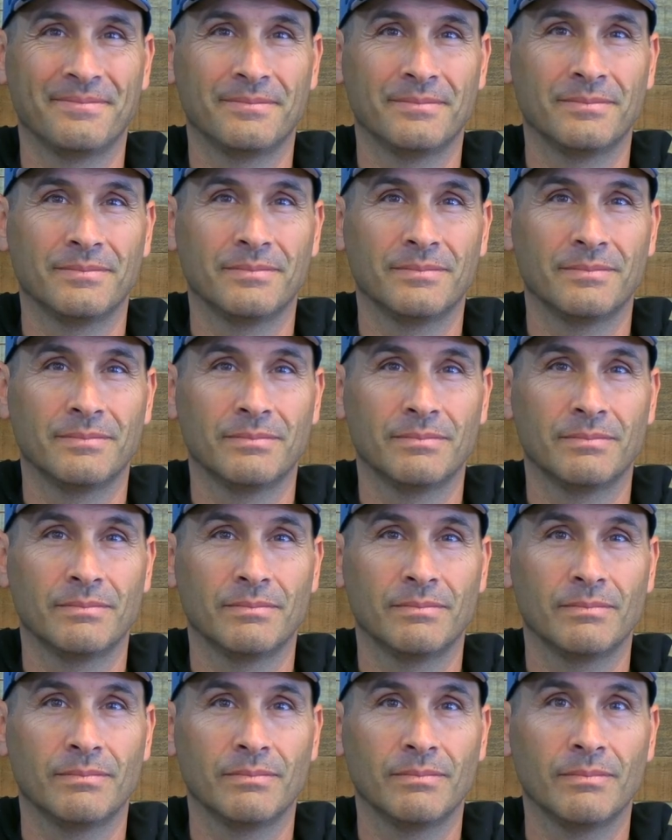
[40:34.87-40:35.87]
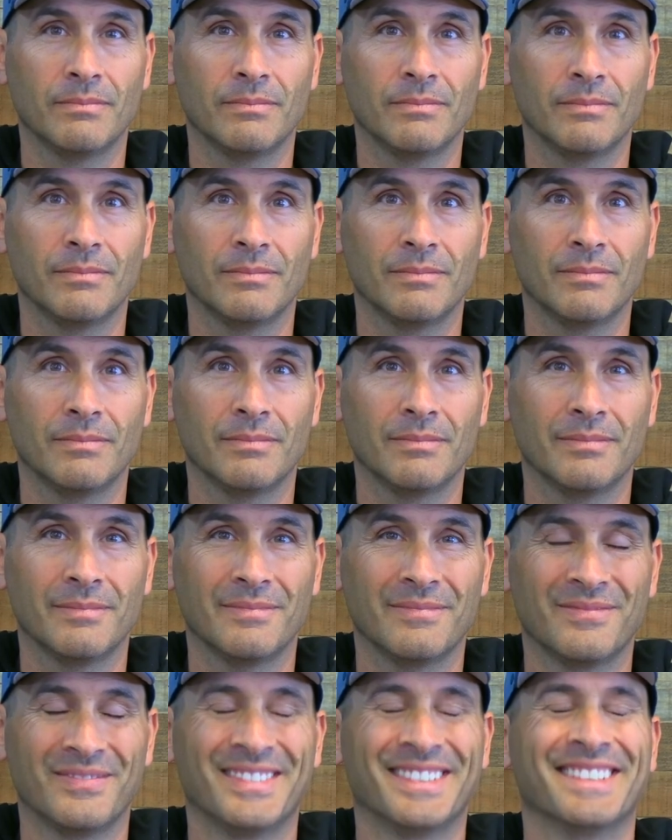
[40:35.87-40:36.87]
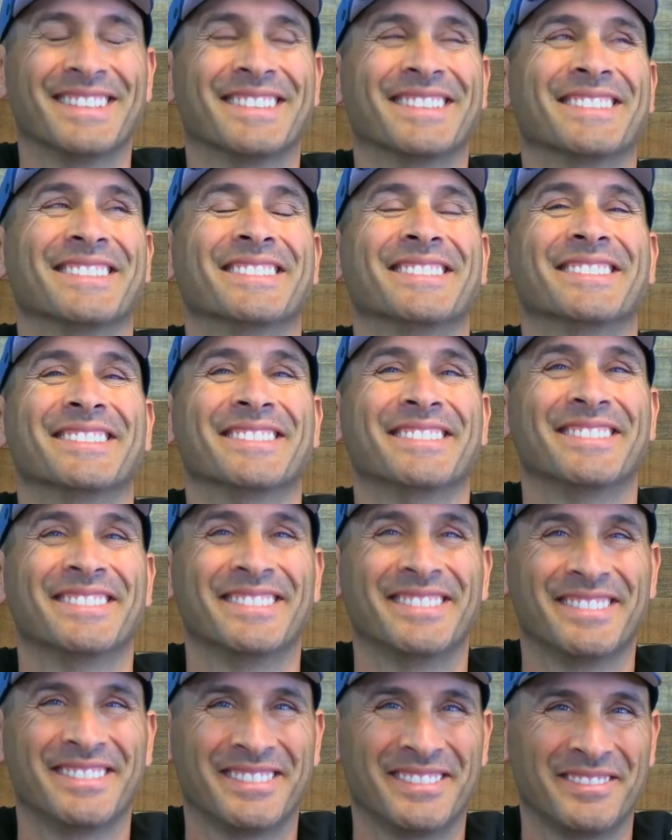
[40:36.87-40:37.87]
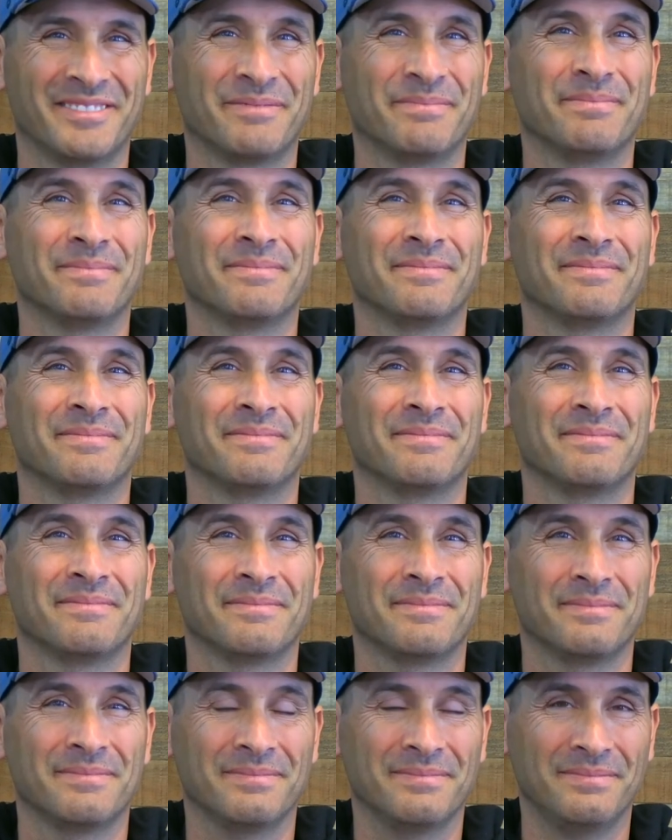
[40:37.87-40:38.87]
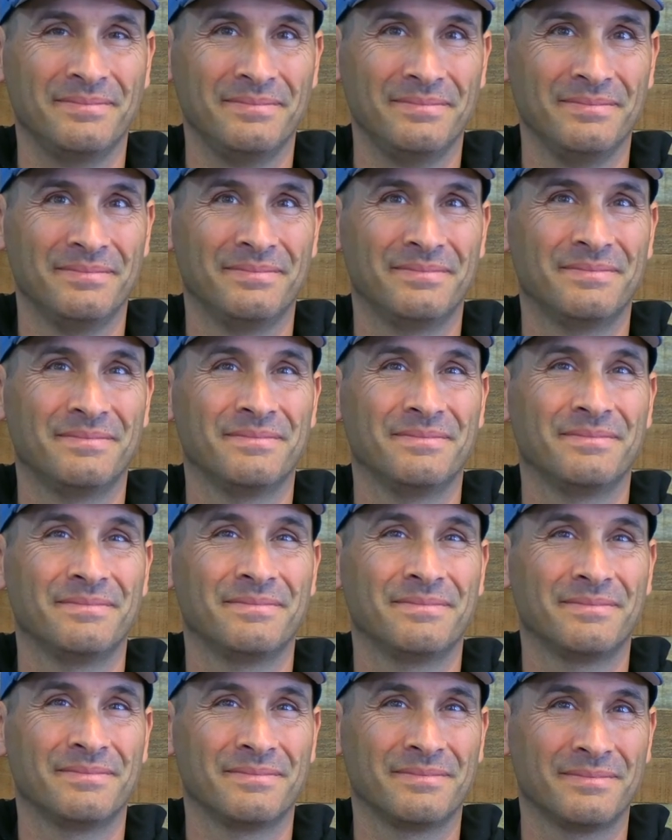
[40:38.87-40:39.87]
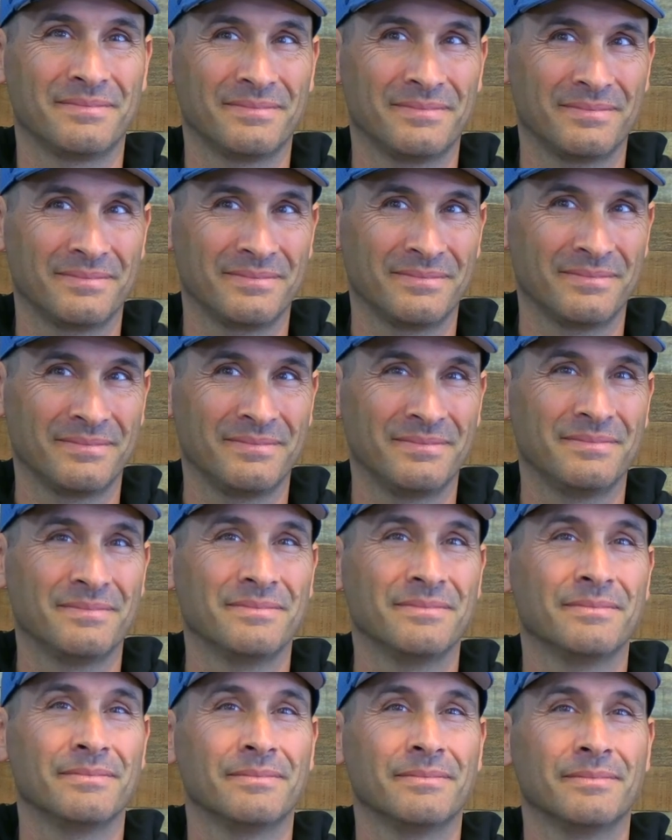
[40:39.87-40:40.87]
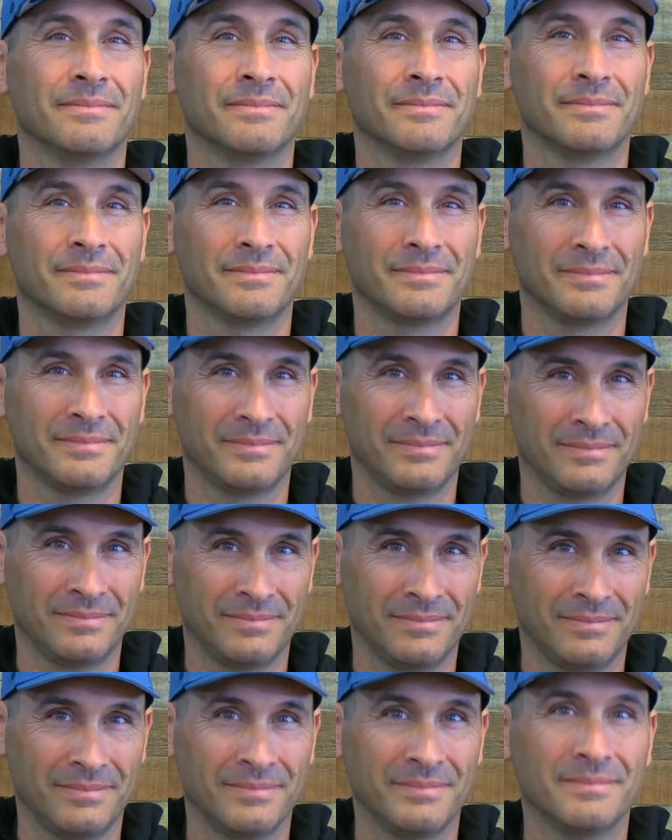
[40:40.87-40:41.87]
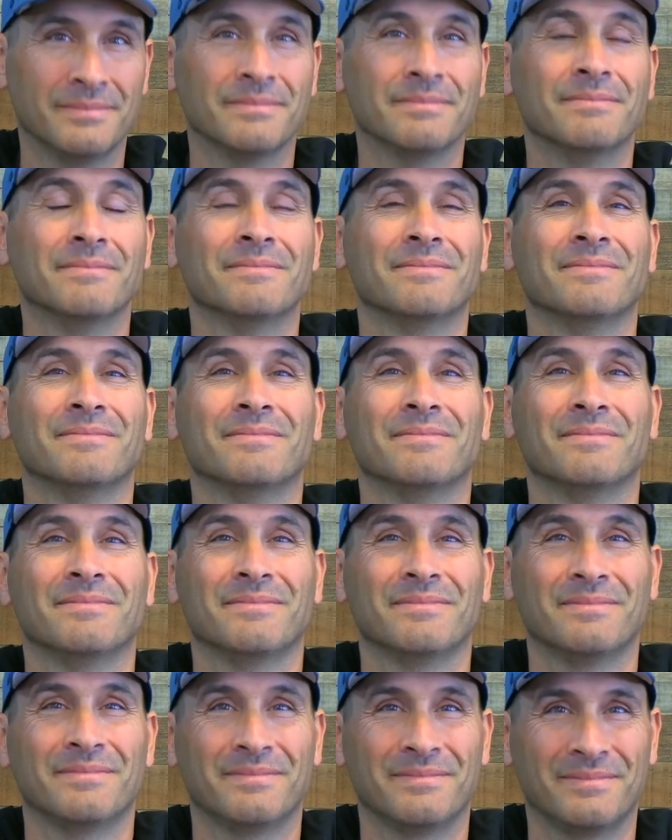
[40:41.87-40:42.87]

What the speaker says: [no speech]